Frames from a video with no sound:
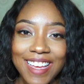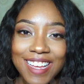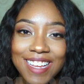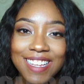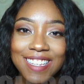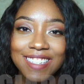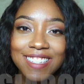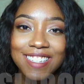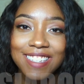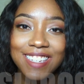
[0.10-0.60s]

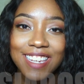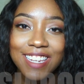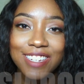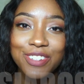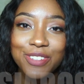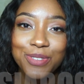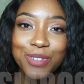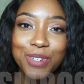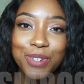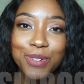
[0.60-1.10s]
guys, it's
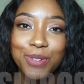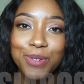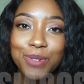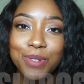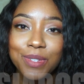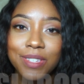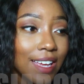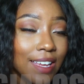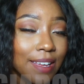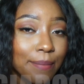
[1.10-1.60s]
Kate
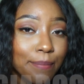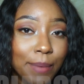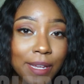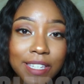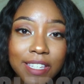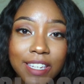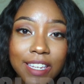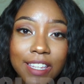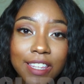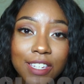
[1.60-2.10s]
Rose.
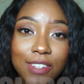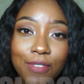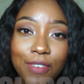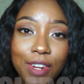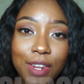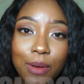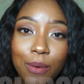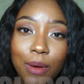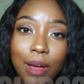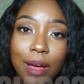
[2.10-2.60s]
Basically in this
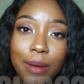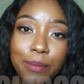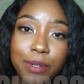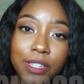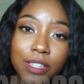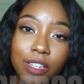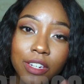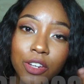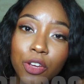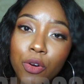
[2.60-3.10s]
video, I'm
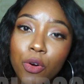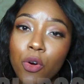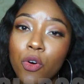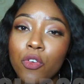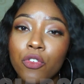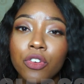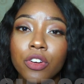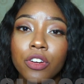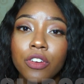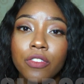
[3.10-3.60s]
just going to go
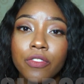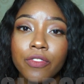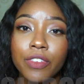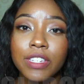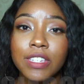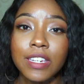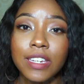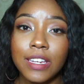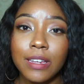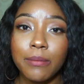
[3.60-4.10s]
over
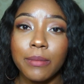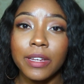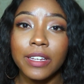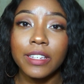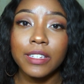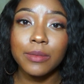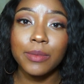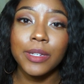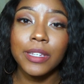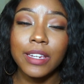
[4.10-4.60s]
visiting my
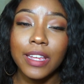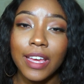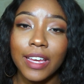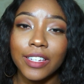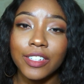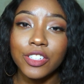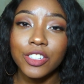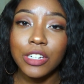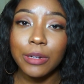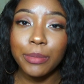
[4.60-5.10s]
husband
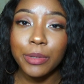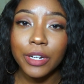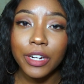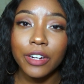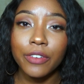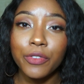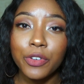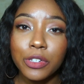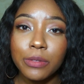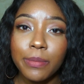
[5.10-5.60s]
at Sheppard
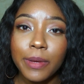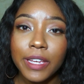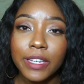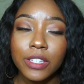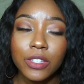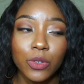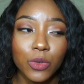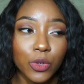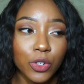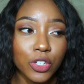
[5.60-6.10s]
Air Force
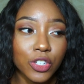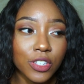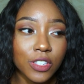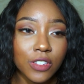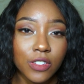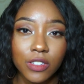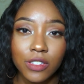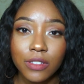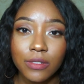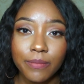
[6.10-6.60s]
Base, or
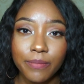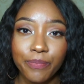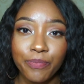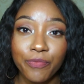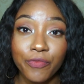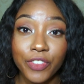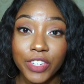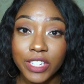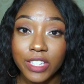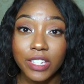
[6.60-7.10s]
just
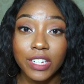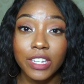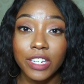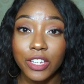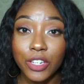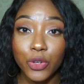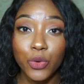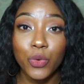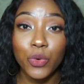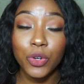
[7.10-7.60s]

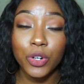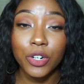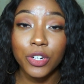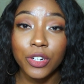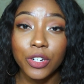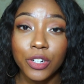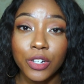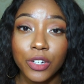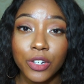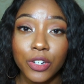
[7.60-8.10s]
visiting
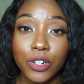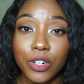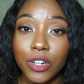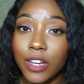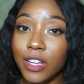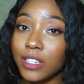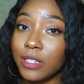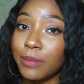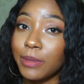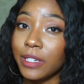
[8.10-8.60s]
your
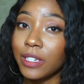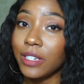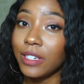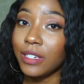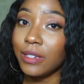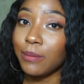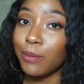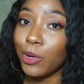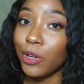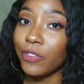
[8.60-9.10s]

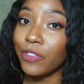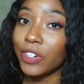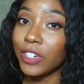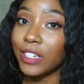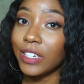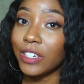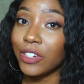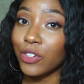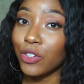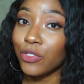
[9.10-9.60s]
husband,
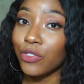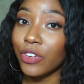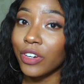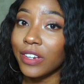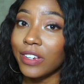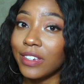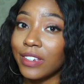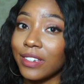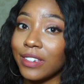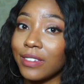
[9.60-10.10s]
boyfriend,
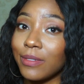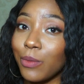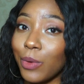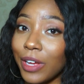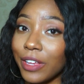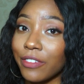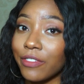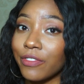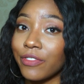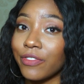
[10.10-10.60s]
girlfriend,
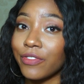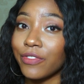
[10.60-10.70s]
wife,